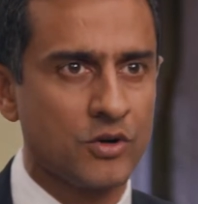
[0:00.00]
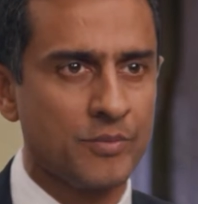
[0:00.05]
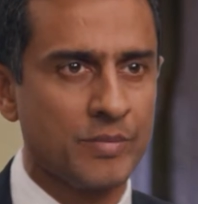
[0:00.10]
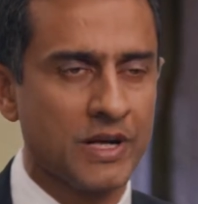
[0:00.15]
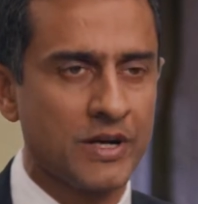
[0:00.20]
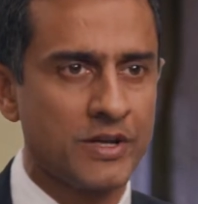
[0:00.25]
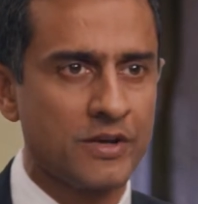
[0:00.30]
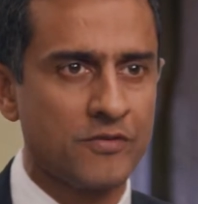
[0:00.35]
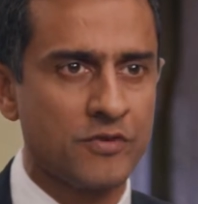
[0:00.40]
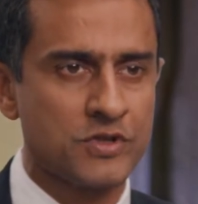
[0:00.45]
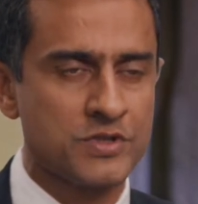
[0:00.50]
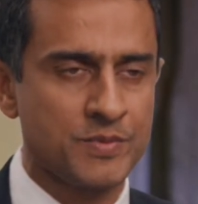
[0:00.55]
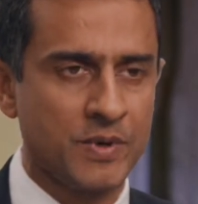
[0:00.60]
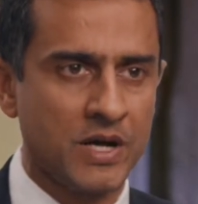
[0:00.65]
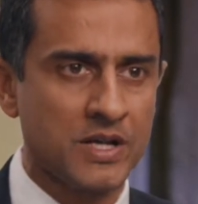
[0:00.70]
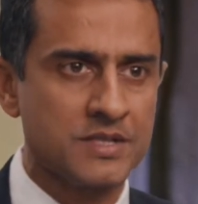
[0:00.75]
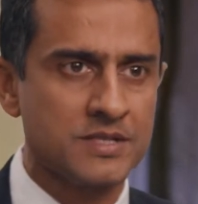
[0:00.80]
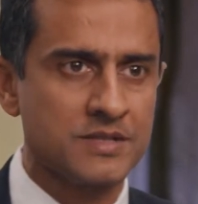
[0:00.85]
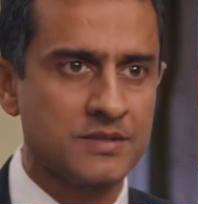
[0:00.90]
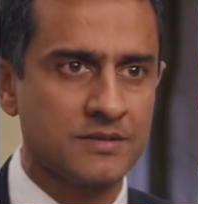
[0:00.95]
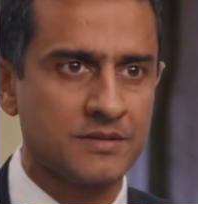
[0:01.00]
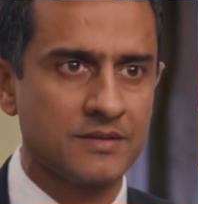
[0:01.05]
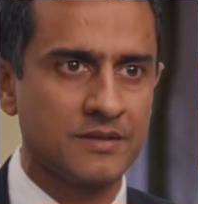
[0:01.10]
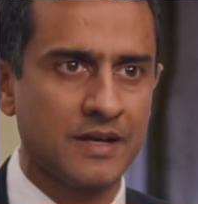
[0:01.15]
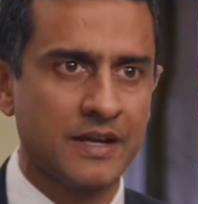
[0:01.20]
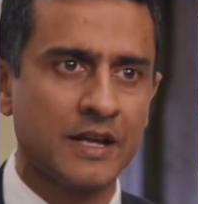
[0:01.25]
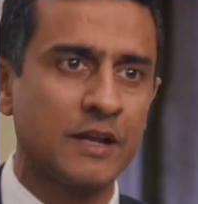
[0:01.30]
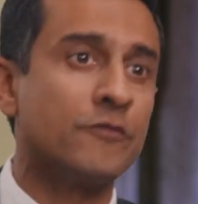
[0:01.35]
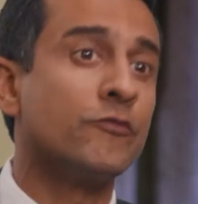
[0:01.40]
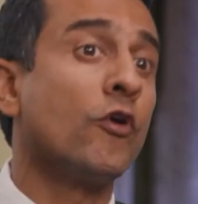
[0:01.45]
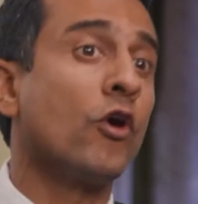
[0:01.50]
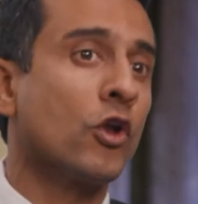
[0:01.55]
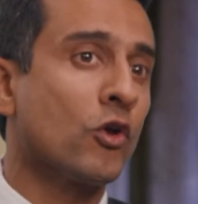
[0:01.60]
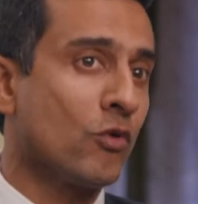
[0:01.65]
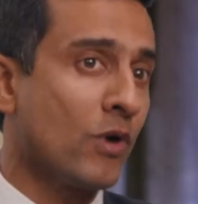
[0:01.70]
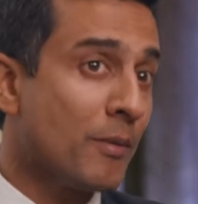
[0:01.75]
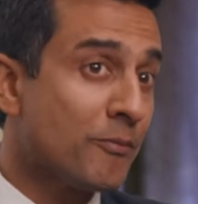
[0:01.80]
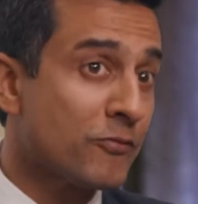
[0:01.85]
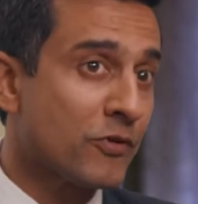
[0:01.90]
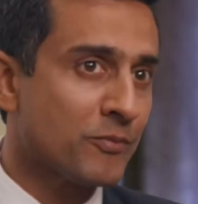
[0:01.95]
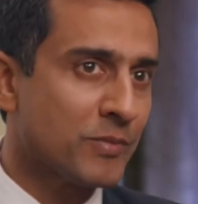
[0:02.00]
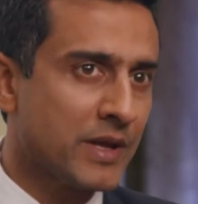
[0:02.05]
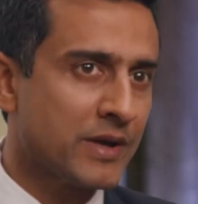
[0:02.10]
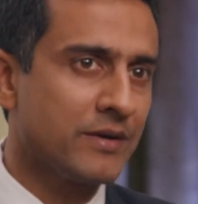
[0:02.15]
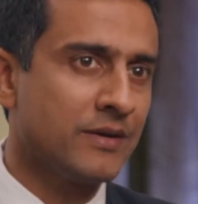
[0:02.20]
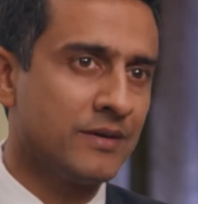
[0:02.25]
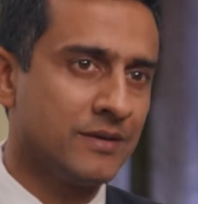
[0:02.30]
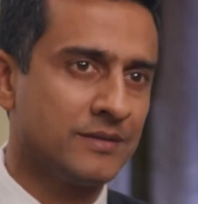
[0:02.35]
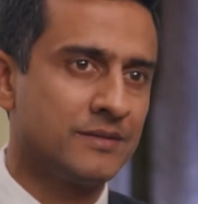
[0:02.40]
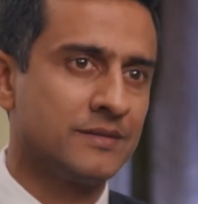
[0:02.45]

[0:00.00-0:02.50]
durability of response, and any so follow up from there?